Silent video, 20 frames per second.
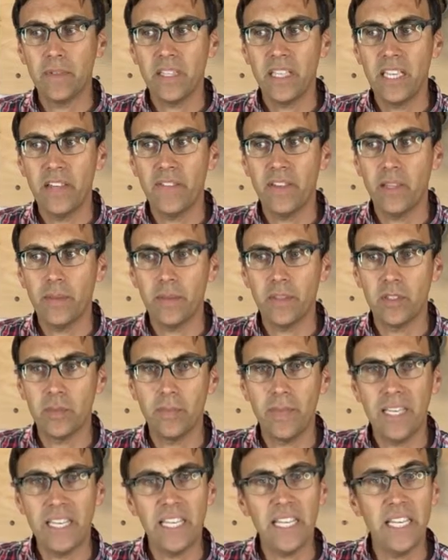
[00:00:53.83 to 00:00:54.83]
giving them as
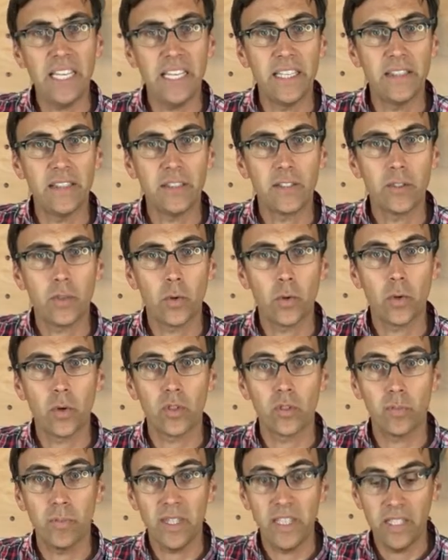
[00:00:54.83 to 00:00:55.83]
many hints or
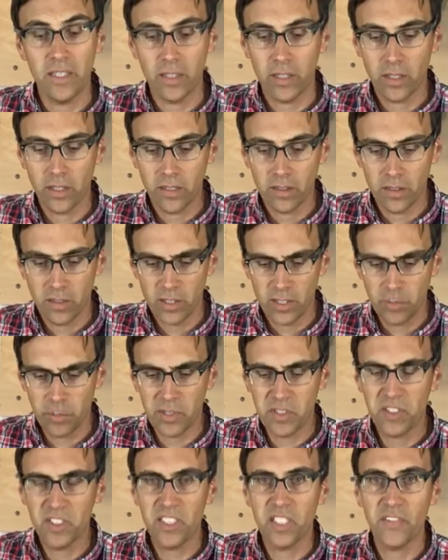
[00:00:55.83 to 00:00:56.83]
as many
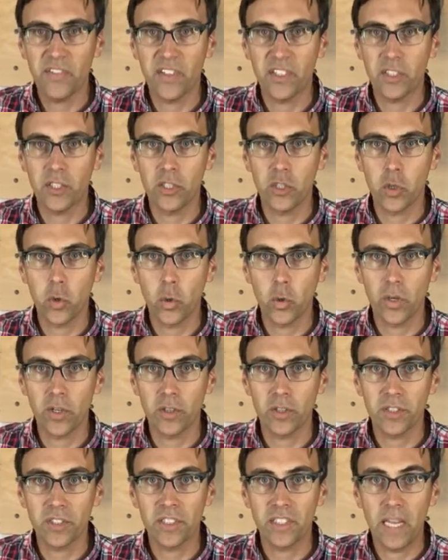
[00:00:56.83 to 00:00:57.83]
specific
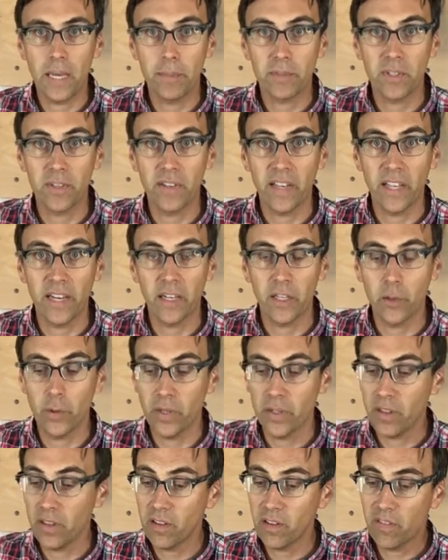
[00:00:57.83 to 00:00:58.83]
tutorial steps on how to do
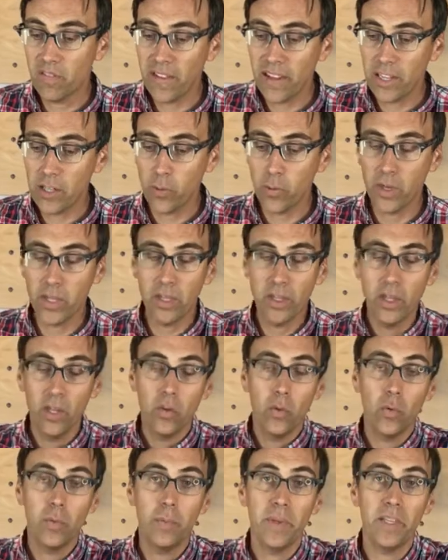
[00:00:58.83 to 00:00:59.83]
it. And then the final one
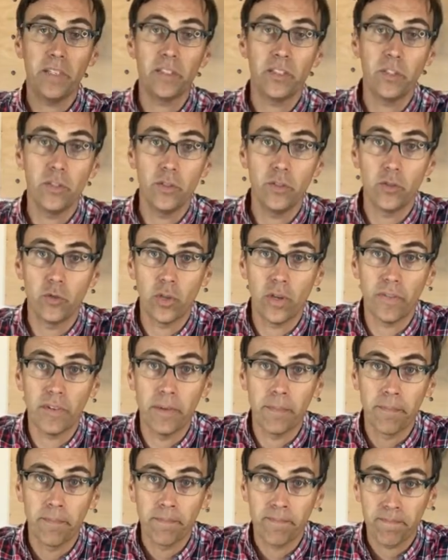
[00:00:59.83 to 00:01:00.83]
would be a student
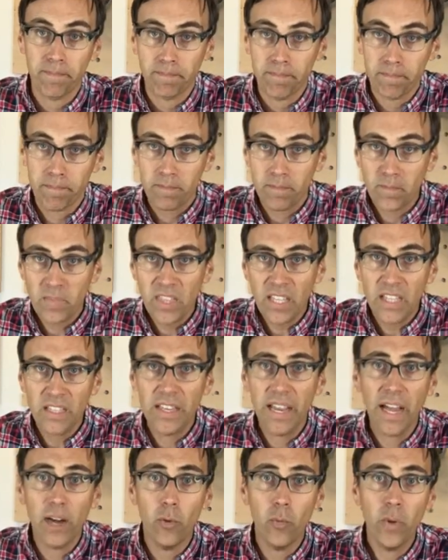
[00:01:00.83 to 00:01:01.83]
driven.
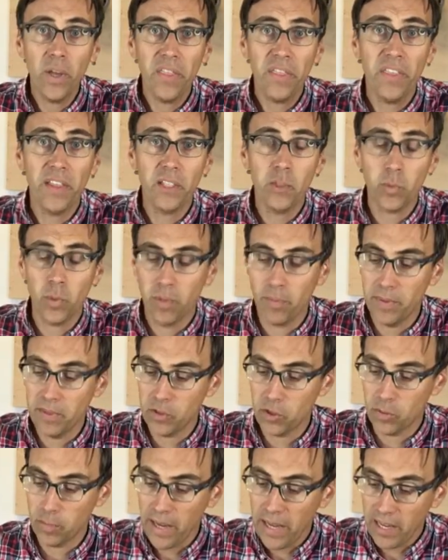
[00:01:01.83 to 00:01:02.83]
Now with this, with
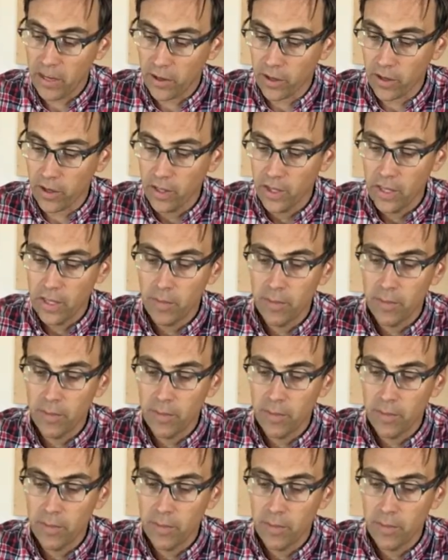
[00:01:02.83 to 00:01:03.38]
Mr. Maker